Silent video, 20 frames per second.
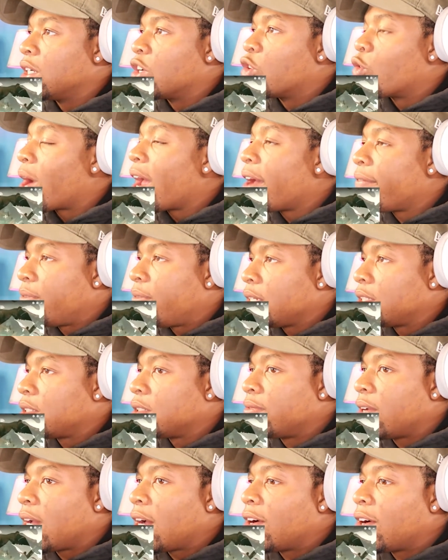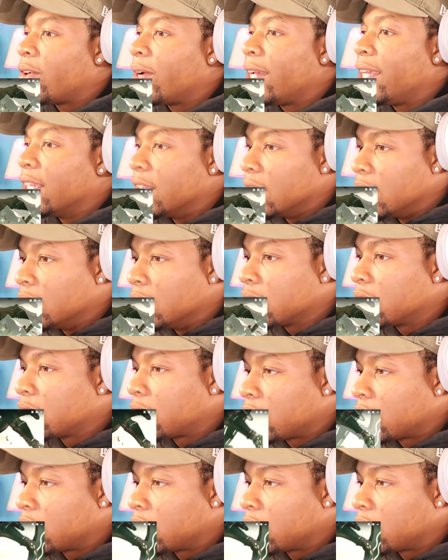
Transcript: graphics of how it looks.